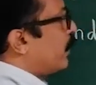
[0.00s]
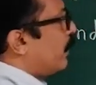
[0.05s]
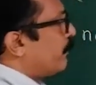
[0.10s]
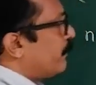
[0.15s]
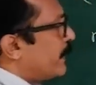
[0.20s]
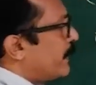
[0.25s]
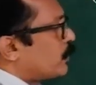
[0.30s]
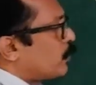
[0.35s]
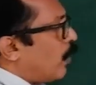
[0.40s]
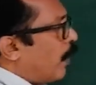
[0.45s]
of
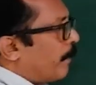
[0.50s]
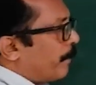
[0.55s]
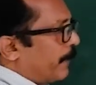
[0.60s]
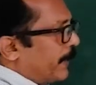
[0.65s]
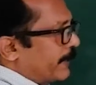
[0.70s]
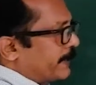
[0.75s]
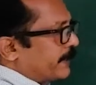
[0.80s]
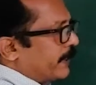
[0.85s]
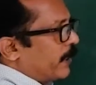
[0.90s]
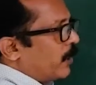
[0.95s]
this
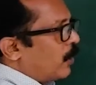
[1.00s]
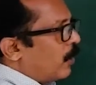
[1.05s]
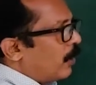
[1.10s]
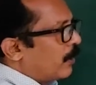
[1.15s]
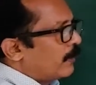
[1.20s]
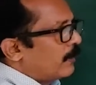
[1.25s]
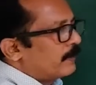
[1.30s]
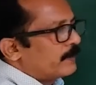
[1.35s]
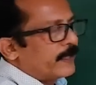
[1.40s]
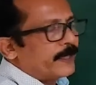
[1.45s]
complex
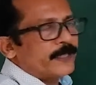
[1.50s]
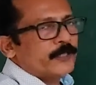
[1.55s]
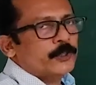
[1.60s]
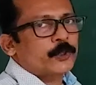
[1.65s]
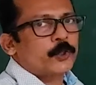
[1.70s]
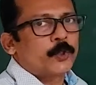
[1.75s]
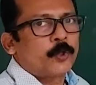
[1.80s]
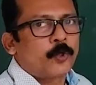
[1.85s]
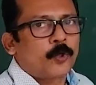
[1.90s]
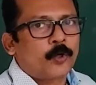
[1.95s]
ion, there is
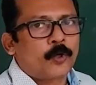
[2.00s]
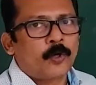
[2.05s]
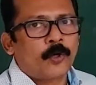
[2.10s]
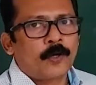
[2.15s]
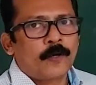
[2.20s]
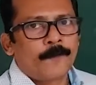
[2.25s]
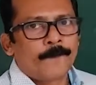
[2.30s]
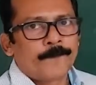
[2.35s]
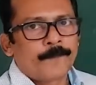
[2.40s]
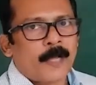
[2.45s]
no
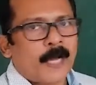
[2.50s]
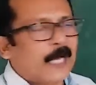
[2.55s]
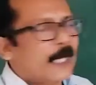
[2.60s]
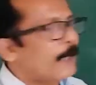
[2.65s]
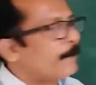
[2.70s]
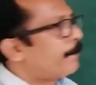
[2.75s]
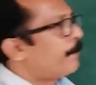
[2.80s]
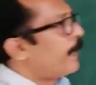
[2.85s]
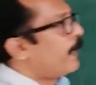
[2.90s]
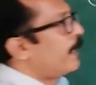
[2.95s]

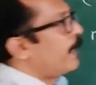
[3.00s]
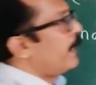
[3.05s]
unpaired